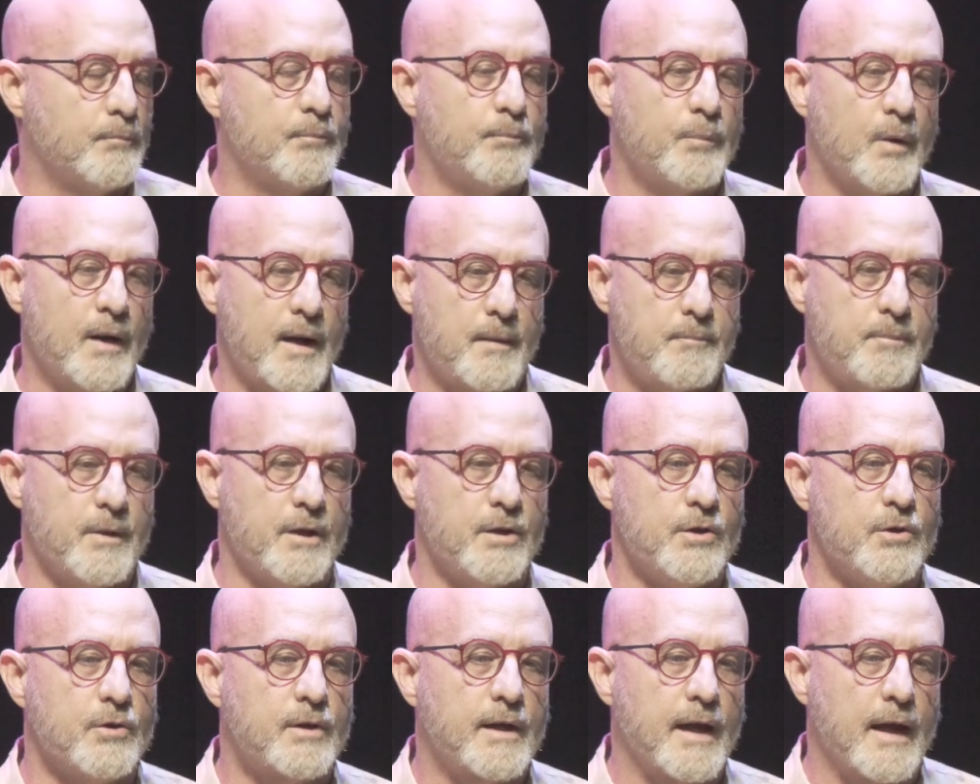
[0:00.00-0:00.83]
pull up the
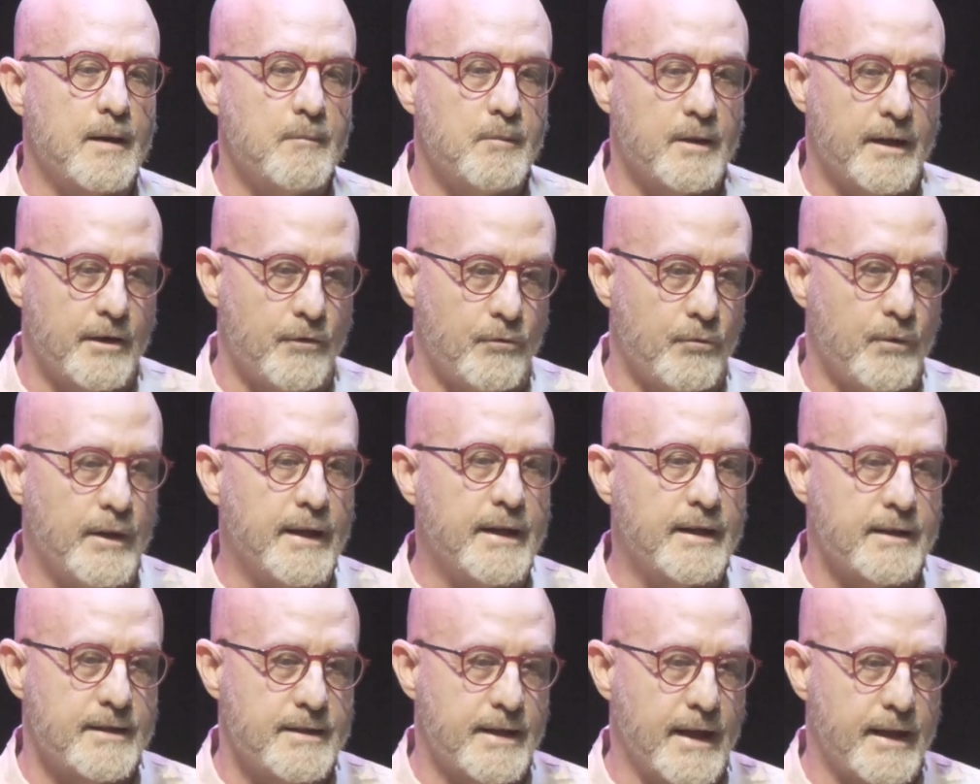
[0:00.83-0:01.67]
new cable and
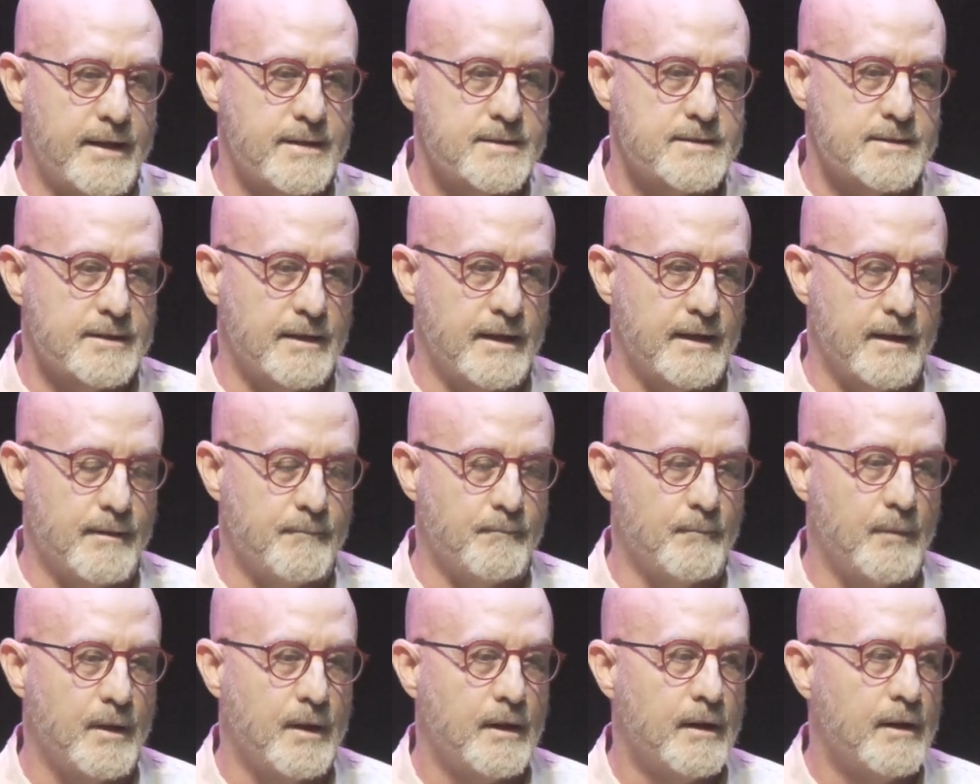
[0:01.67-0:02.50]

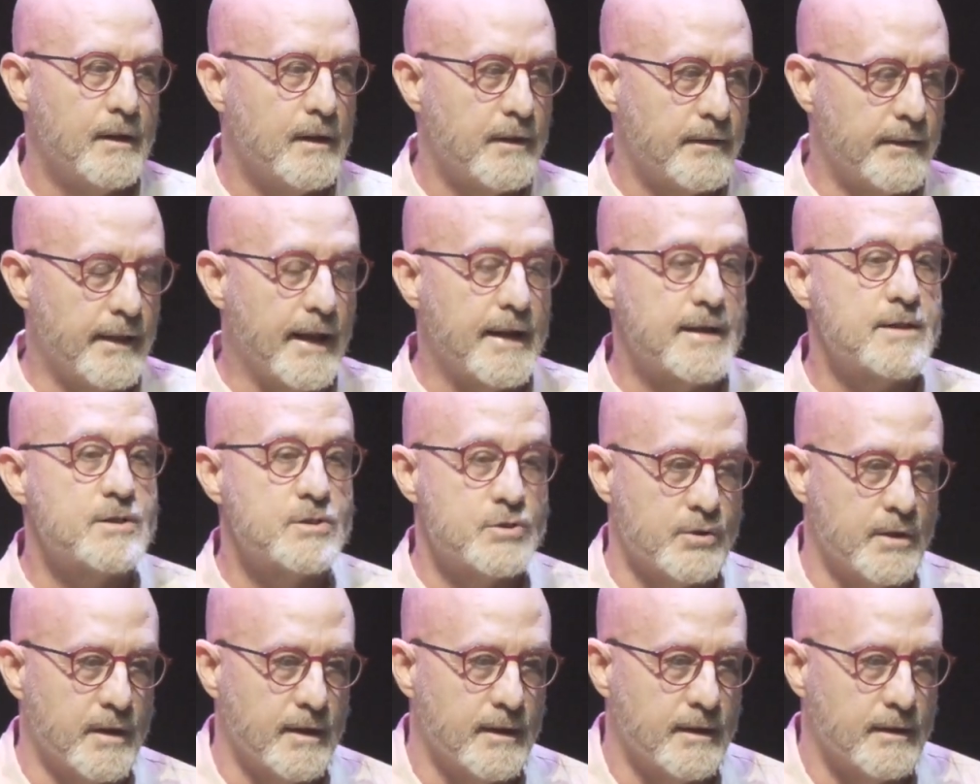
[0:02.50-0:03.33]
reconnect that
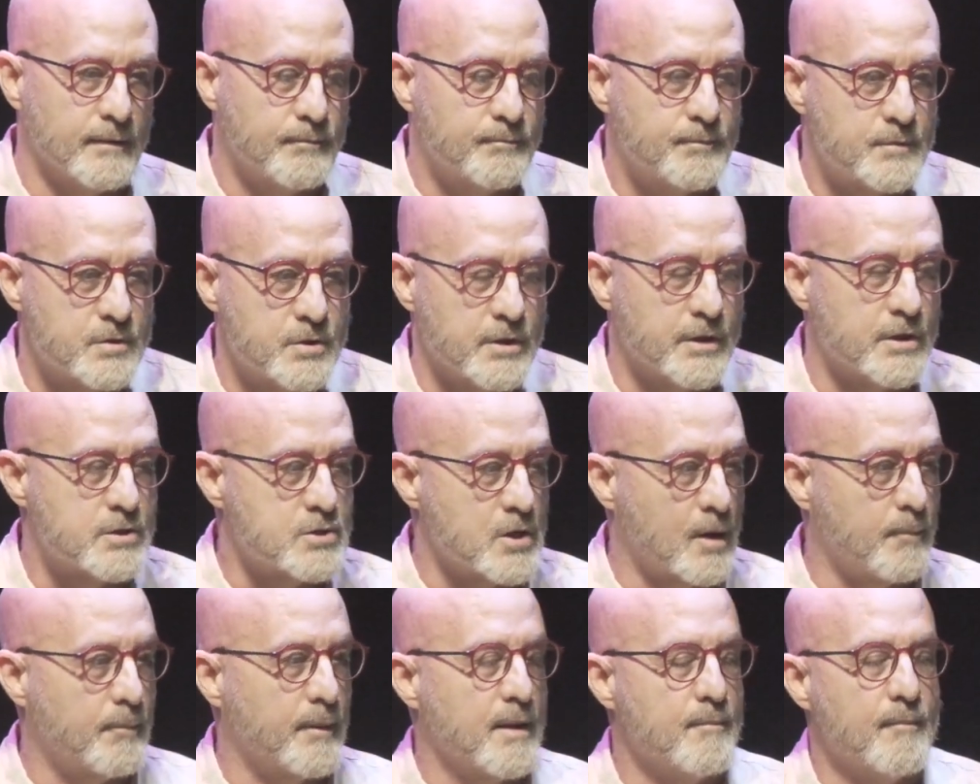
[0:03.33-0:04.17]
to the
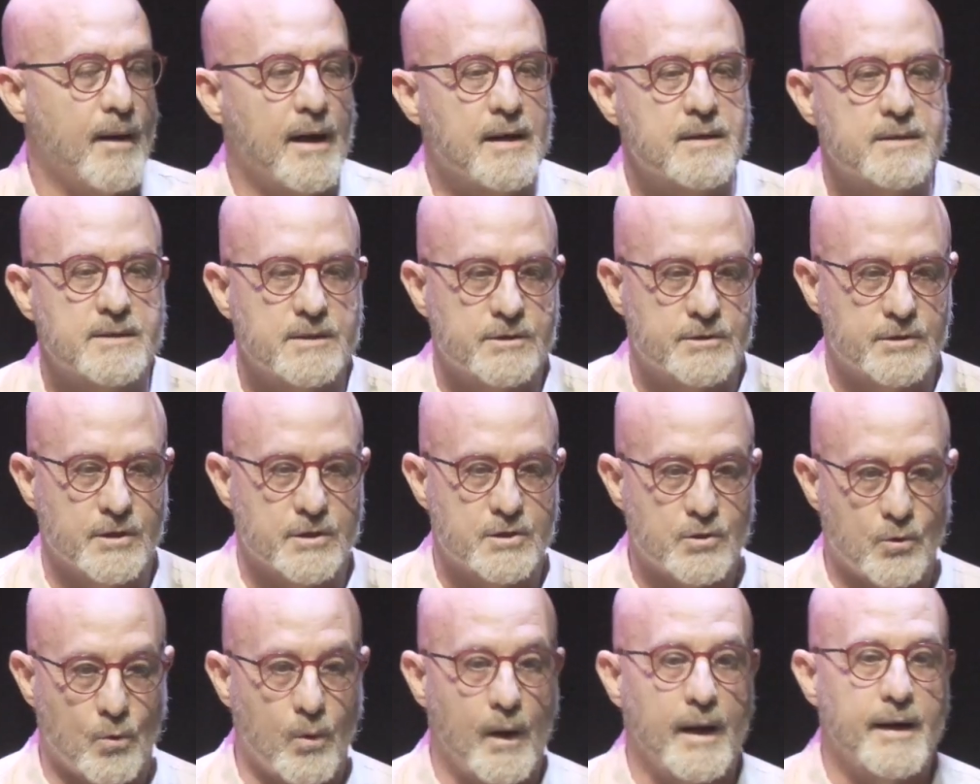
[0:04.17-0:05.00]
top of the mountain. So it's
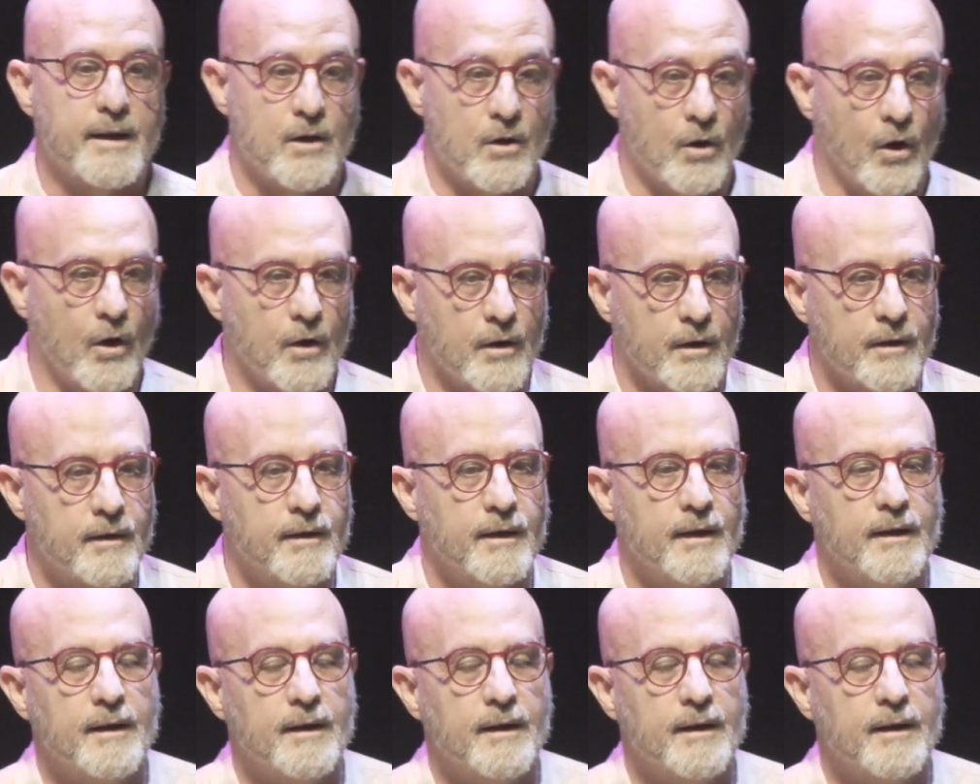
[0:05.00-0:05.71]
quite a long